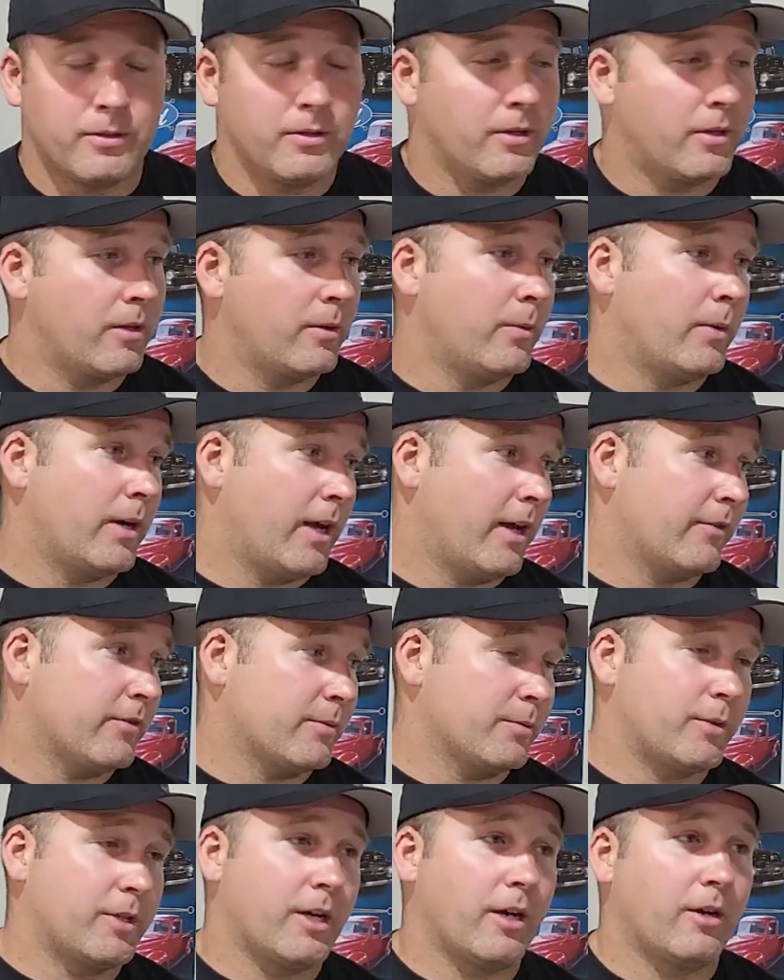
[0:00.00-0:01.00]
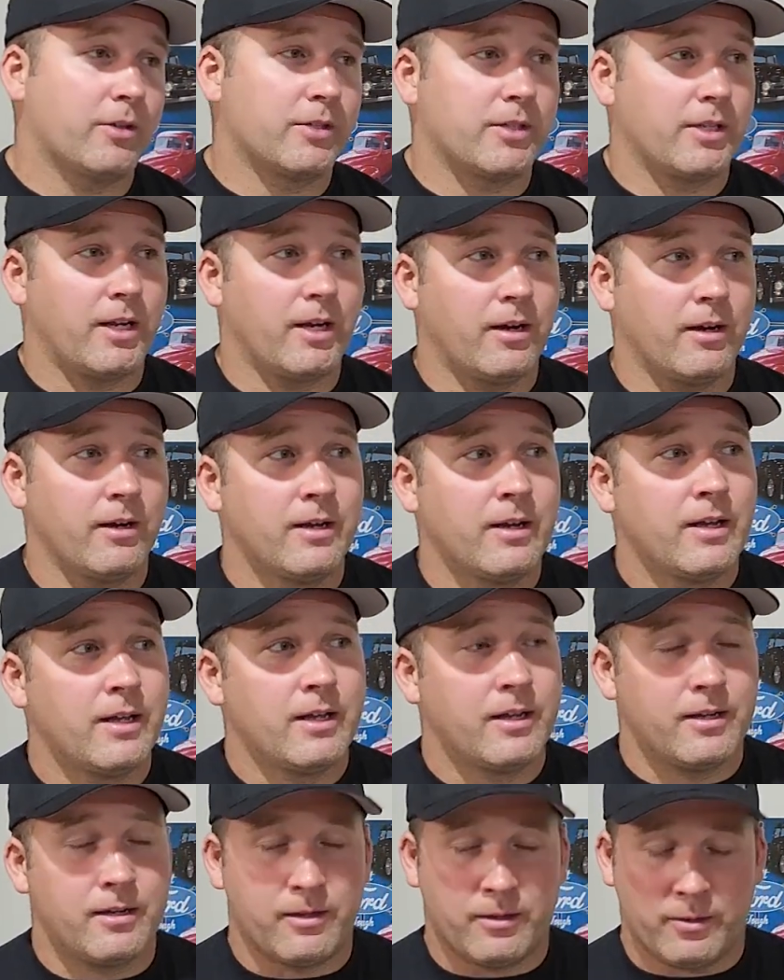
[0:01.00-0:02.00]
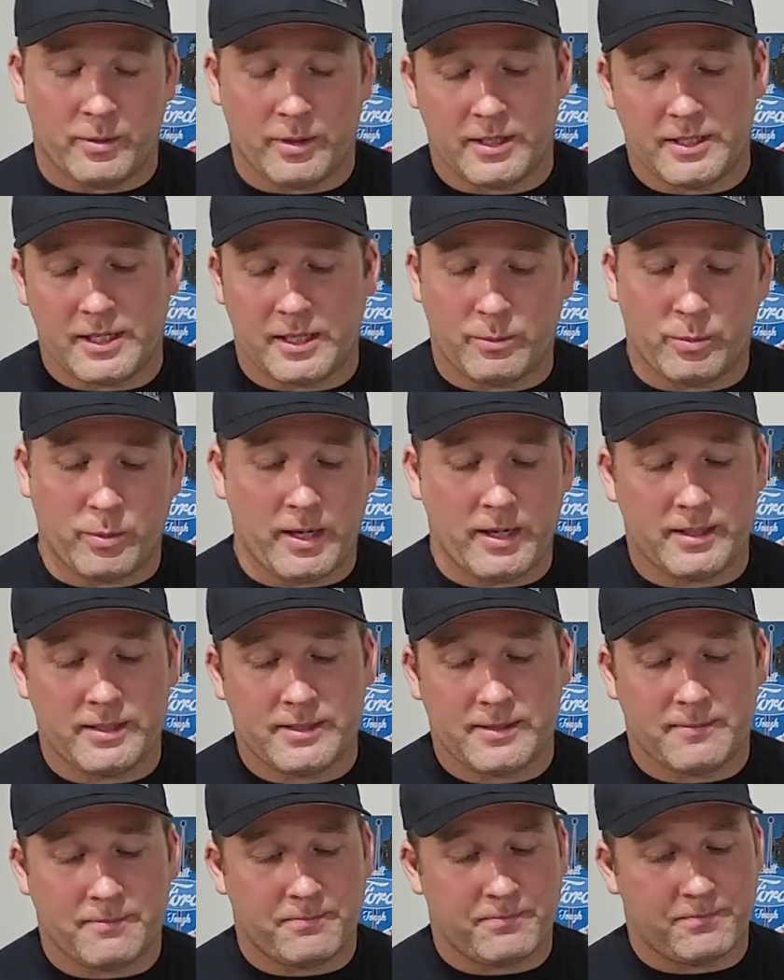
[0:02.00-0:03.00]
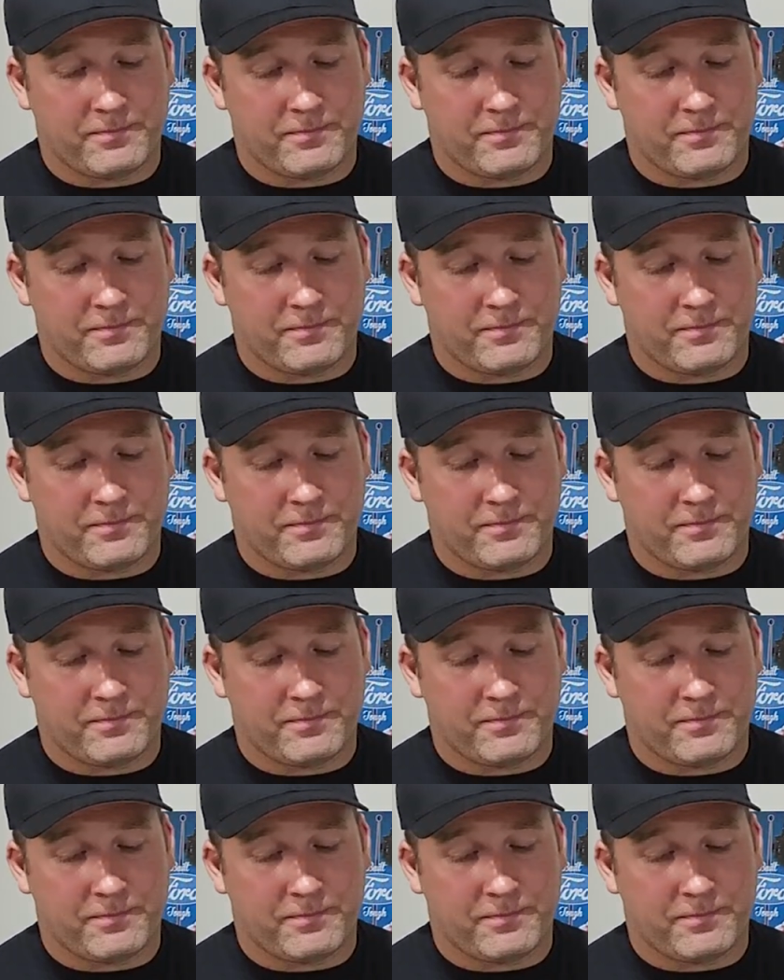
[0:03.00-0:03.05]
You're going to want to have some chairs there. You're going to want to take breaks.